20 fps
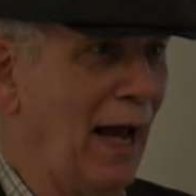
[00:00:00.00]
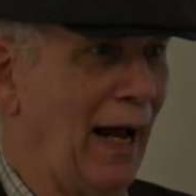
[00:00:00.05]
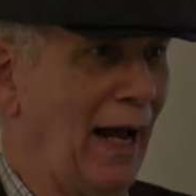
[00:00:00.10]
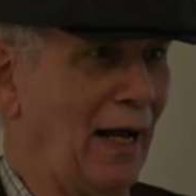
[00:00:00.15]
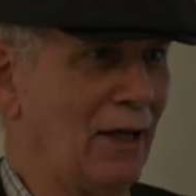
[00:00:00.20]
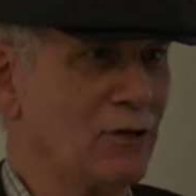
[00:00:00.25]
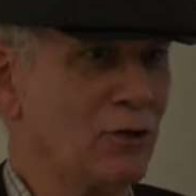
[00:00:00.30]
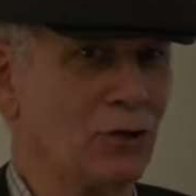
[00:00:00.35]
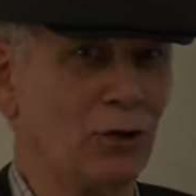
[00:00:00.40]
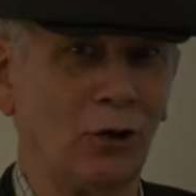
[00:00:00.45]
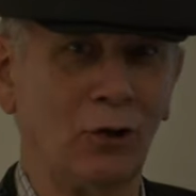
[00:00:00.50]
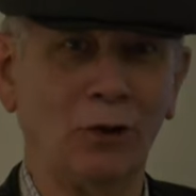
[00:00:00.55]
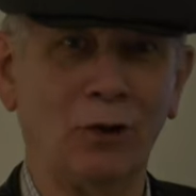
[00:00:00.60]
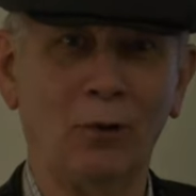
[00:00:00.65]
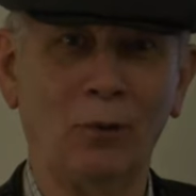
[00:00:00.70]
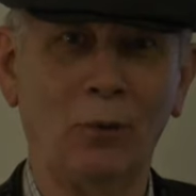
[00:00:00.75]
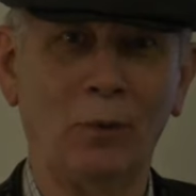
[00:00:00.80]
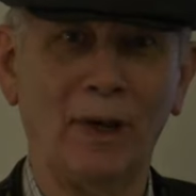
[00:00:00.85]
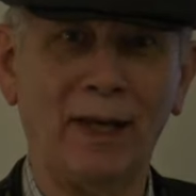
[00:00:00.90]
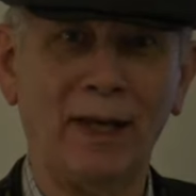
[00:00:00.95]
And
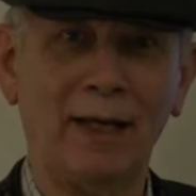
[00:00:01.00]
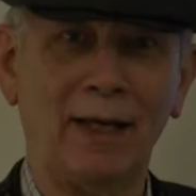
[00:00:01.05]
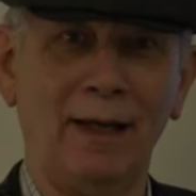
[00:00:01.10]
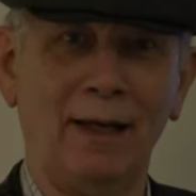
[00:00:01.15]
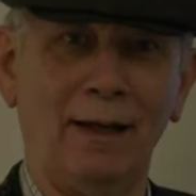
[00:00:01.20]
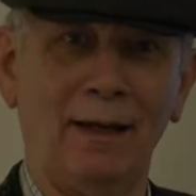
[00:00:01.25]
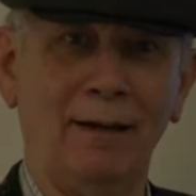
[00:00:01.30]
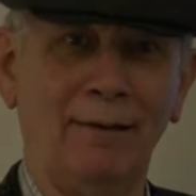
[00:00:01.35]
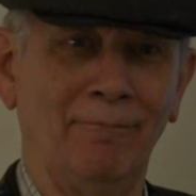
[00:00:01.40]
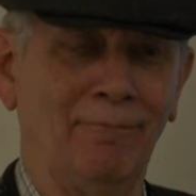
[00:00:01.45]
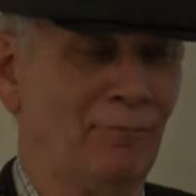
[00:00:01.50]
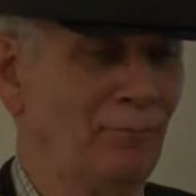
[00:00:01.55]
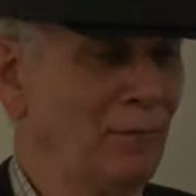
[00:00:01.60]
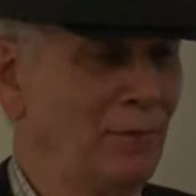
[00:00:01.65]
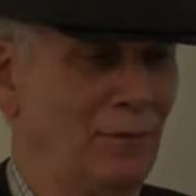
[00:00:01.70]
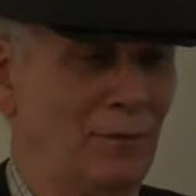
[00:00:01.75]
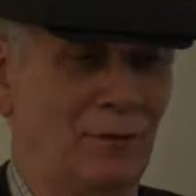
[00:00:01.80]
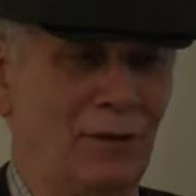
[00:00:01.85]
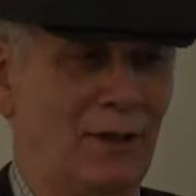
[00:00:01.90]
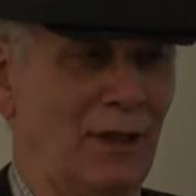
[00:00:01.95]
so we
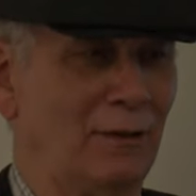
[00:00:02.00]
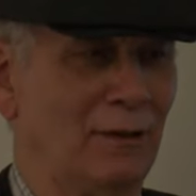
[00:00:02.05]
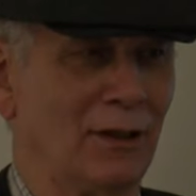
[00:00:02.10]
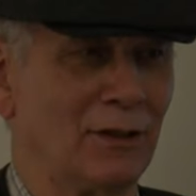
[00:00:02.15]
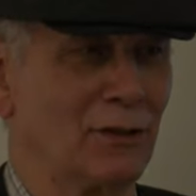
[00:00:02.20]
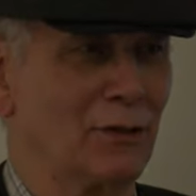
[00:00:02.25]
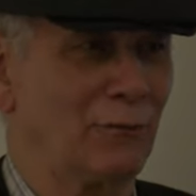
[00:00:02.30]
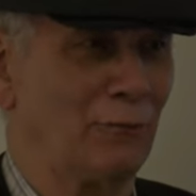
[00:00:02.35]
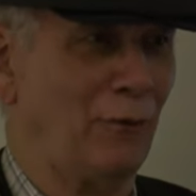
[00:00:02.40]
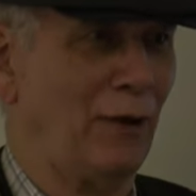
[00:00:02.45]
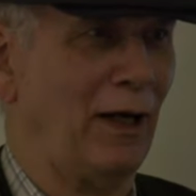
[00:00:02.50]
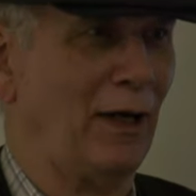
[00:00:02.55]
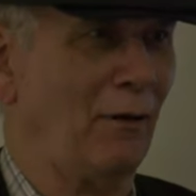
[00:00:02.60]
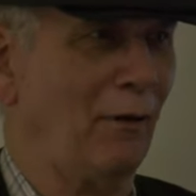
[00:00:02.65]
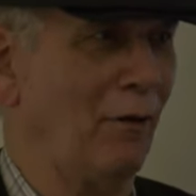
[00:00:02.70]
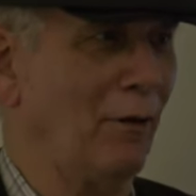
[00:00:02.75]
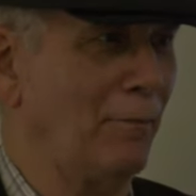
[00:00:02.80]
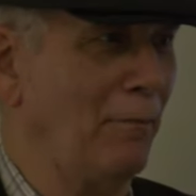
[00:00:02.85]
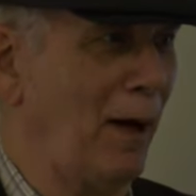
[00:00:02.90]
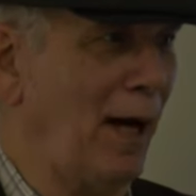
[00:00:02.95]
did this
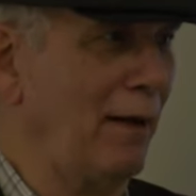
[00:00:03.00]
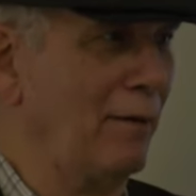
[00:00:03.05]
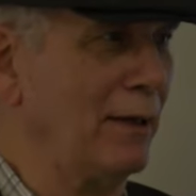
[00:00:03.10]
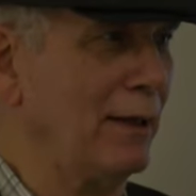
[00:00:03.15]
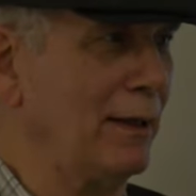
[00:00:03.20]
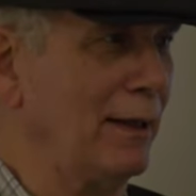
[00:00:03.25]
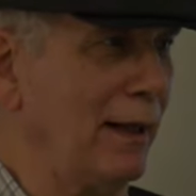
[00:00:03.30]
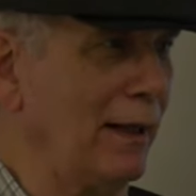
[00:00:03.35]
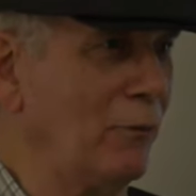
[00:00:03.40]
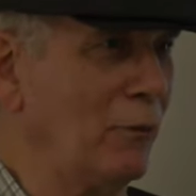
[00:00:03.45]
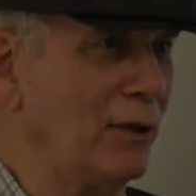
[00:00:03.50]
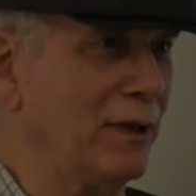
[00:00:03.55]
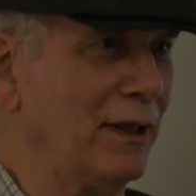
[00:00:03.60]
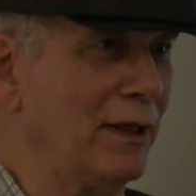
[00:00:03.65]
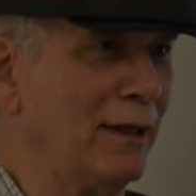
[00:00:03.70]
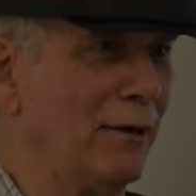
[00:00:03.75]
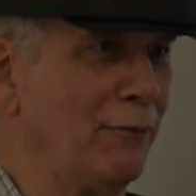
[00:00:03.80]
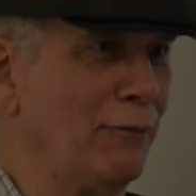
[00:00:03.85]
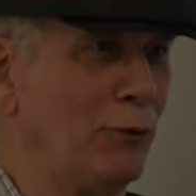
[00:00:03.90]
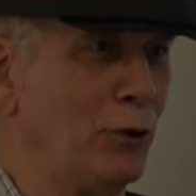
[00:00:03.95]
video about it, and
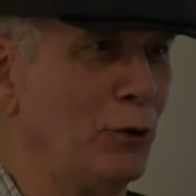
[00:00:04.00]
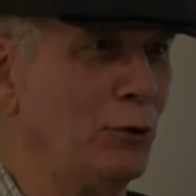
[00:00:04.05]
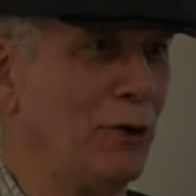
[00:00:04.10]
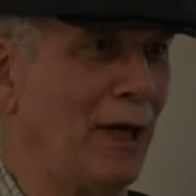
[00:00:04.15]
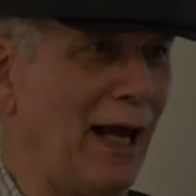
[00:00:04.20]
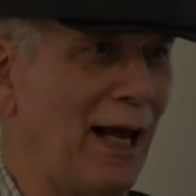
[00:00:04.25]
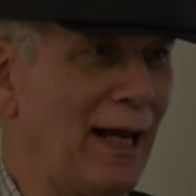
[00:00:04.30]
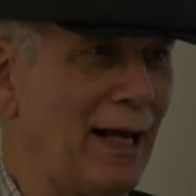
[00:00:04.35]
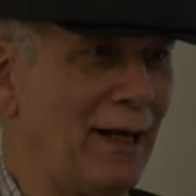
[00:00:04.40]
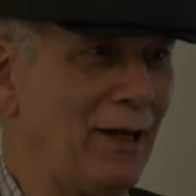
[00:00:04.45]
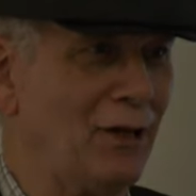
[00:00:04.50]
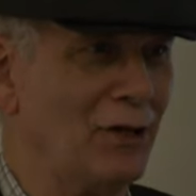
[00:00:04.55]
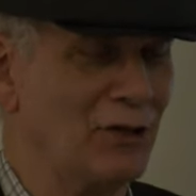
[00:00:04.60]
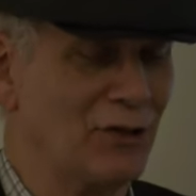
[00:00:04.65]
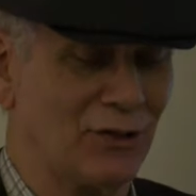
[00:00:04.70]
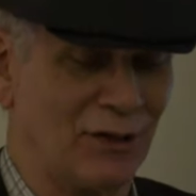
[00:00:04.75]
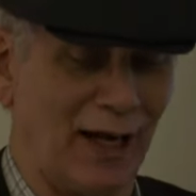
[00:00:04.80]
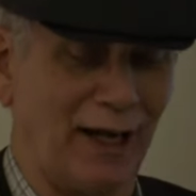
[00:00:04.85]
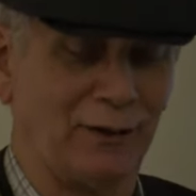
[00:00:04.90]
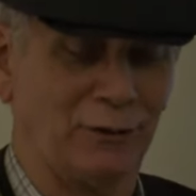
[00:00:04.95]
within a few
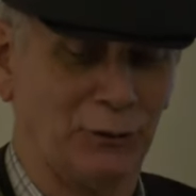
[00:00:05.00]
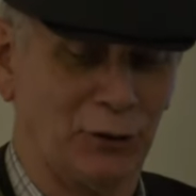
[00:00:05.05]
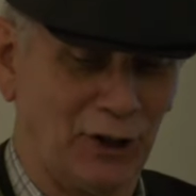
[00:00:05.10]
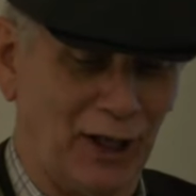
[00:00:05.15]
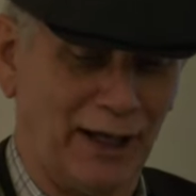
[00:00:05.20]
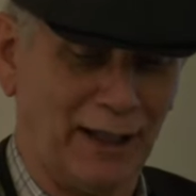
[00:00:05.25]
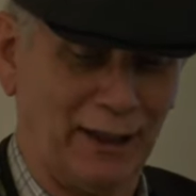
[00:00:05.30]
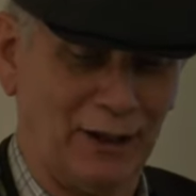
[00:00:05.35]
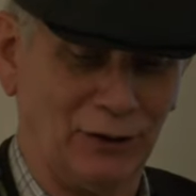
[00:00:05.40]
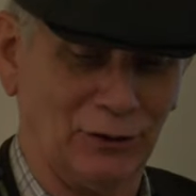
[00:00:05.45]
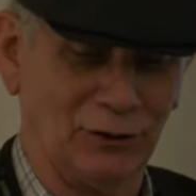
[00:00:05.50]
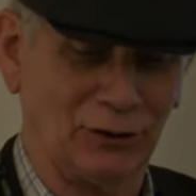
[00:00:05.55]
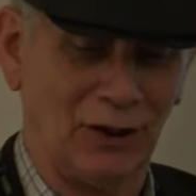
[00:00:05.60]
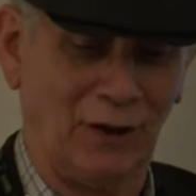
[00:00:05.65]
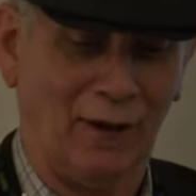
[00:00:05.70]
days that changed.